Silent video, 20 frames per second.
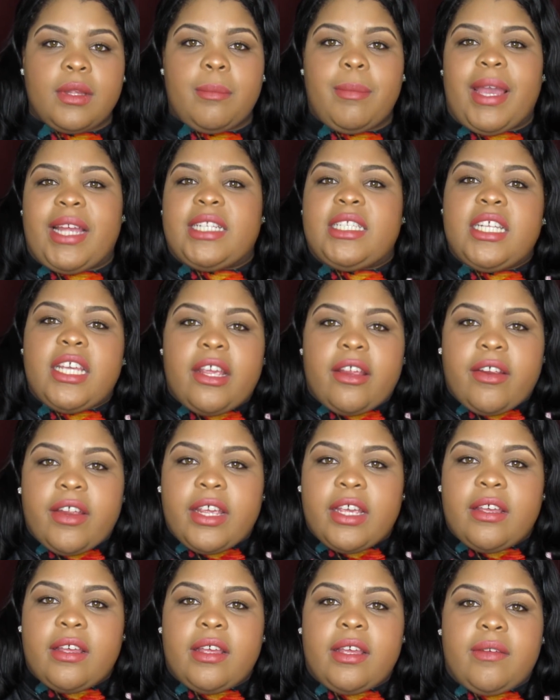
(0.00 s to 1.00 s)

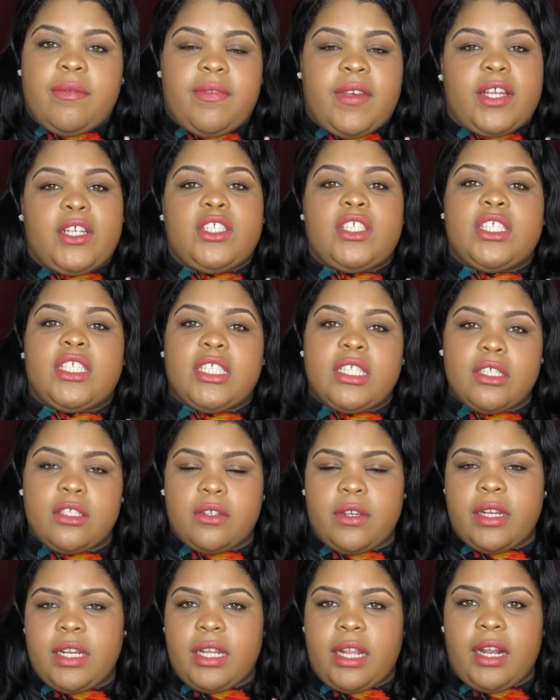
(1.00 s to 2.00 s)
bacteria, infections,
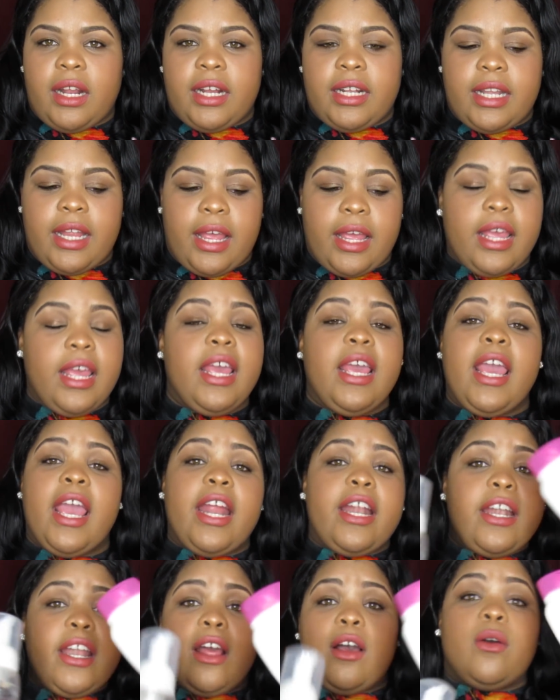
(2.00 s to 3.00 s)
or anything like that.
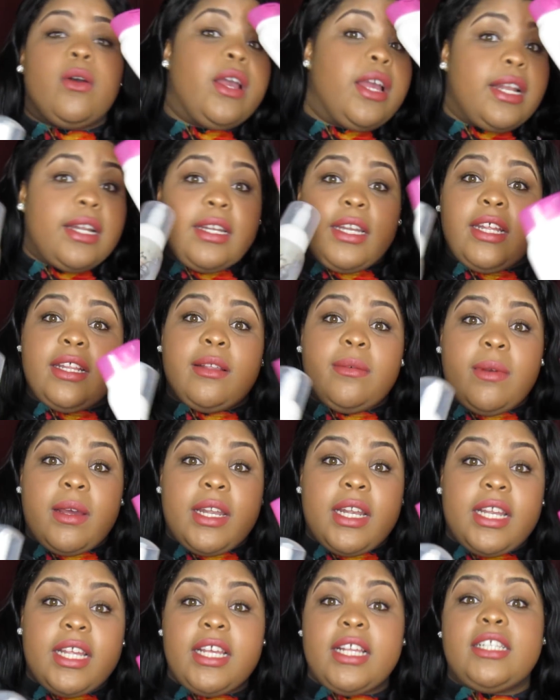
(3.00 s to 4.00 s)
And no, neither
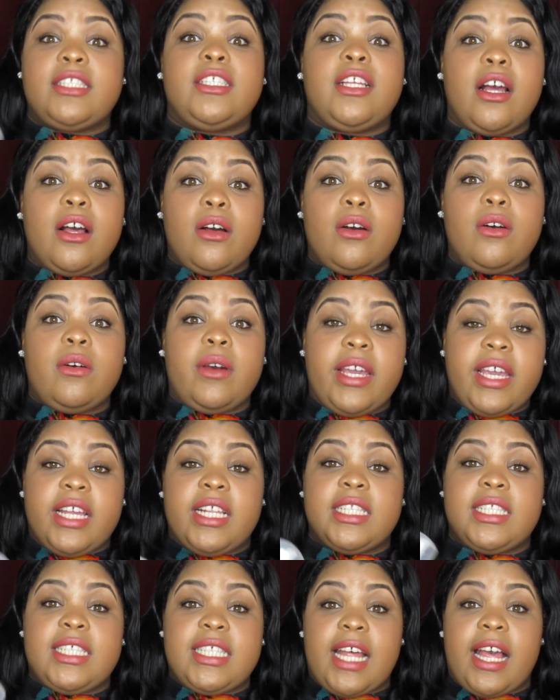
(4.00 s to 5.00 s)
one of these go
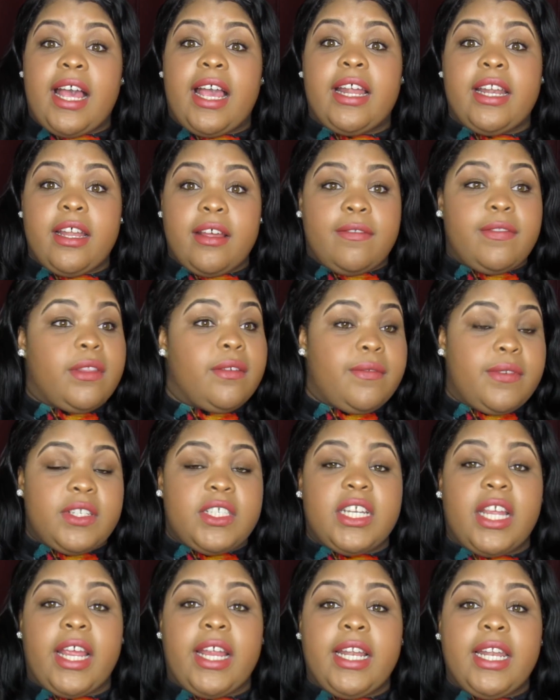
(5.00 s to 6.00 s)
inside of the
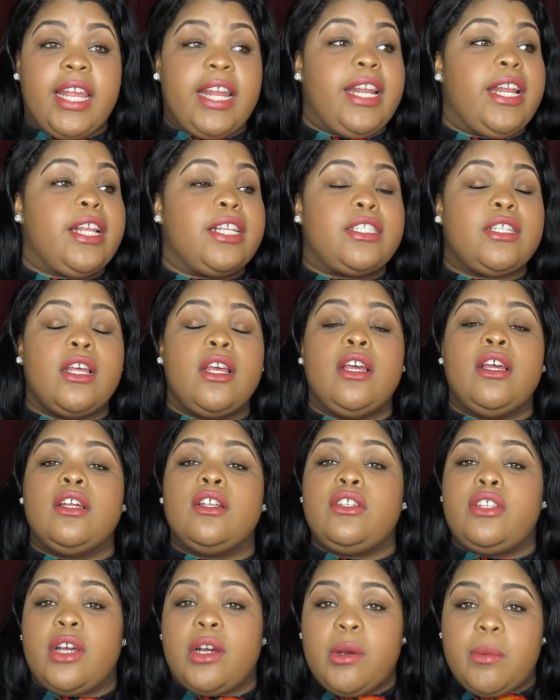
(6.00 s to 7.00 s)
vajay. Ladies,
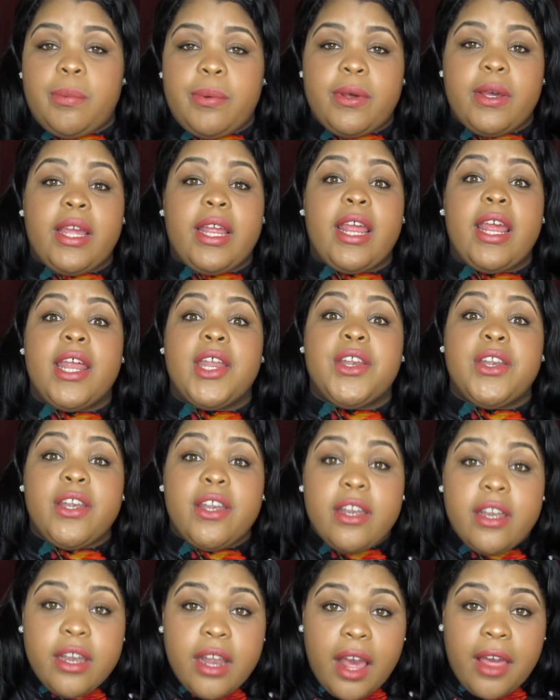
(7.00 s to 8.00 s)
don't put
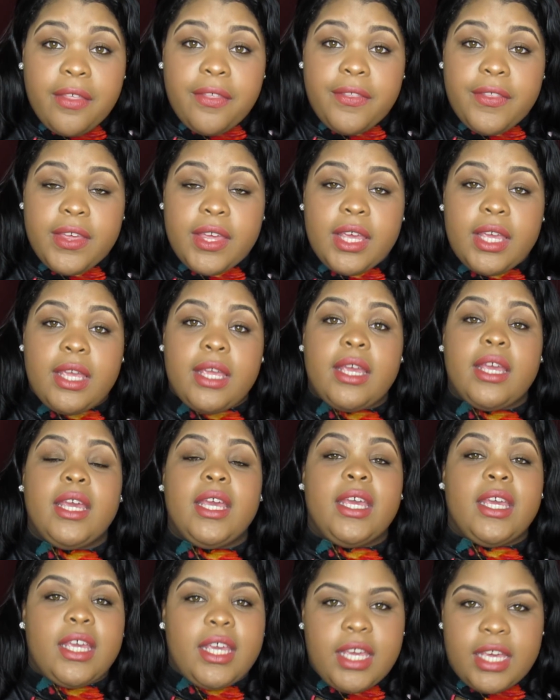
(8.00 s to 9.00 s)
nothing
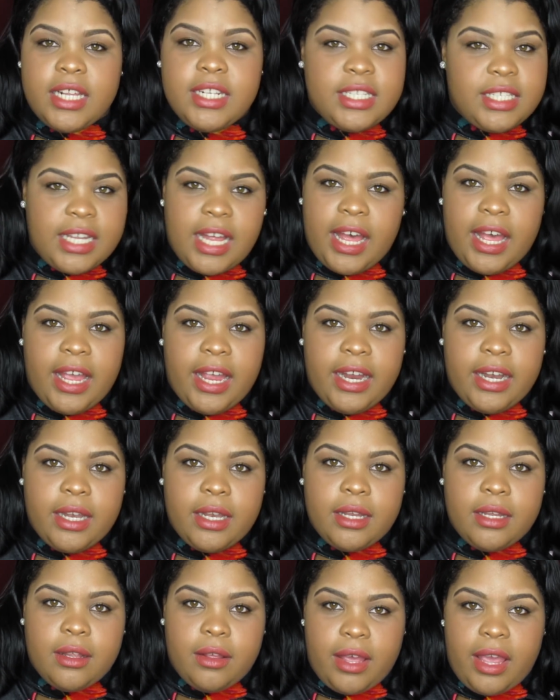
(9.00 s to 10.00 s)
inside,
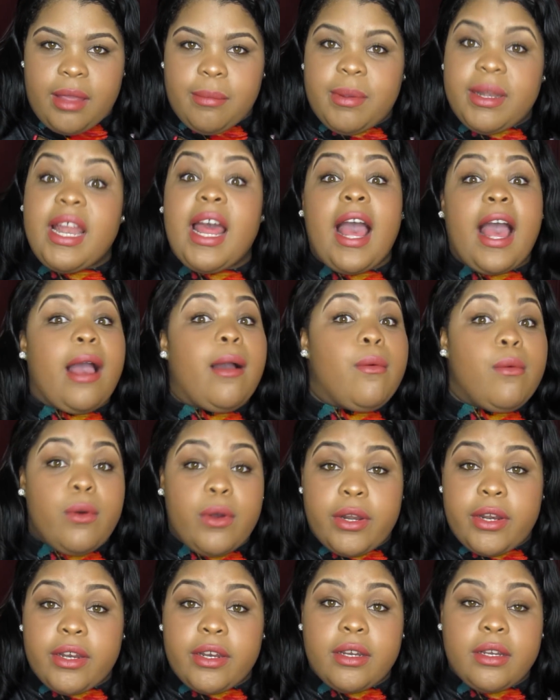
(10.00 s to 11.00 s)
okay, but hot
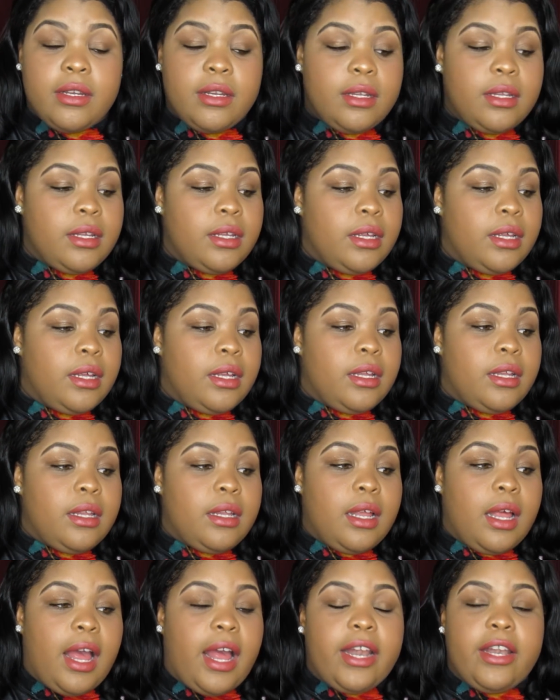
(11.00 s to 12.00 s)
water.
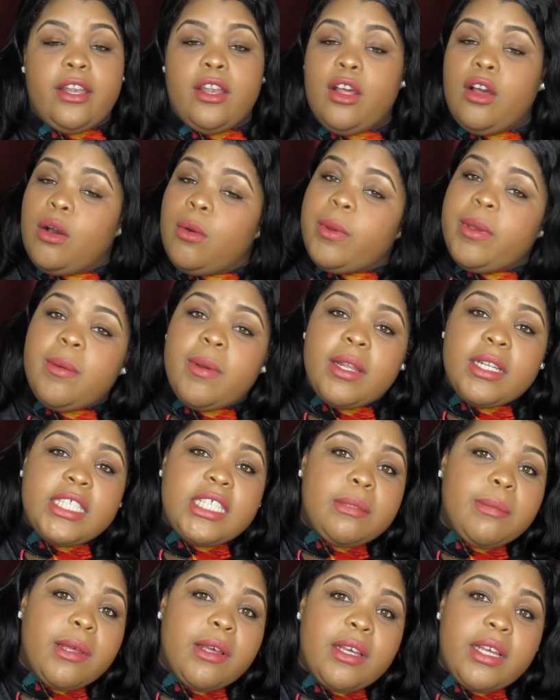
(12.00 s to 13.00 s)
I know we want to
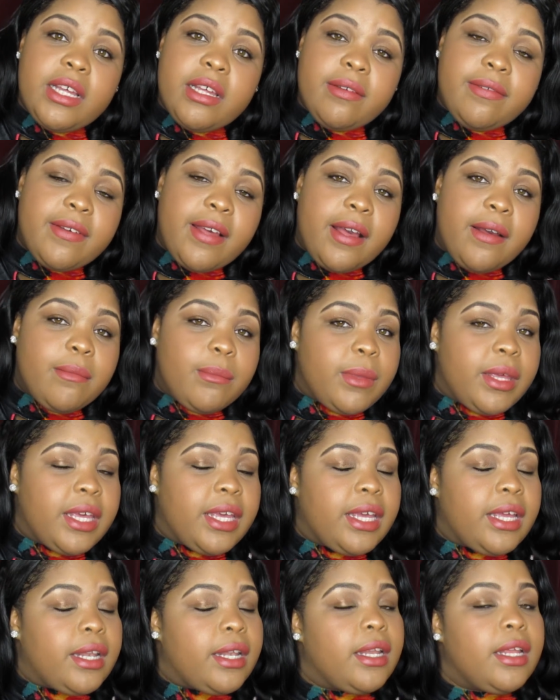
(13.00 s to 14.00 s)
smell good for our
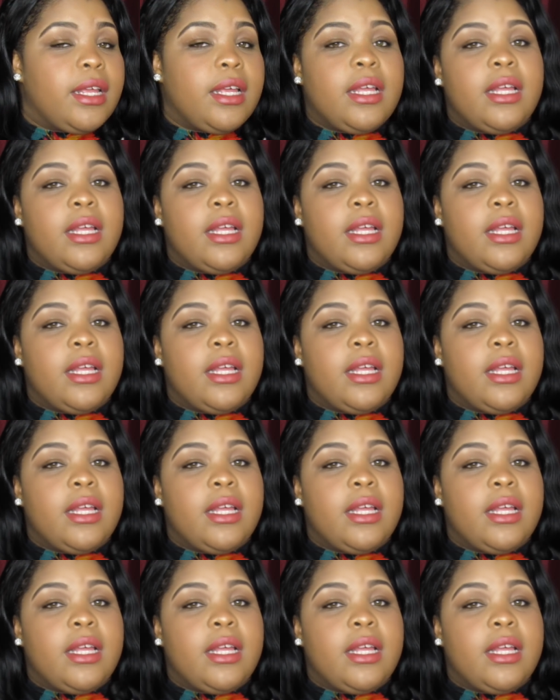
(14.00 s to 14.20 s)
men,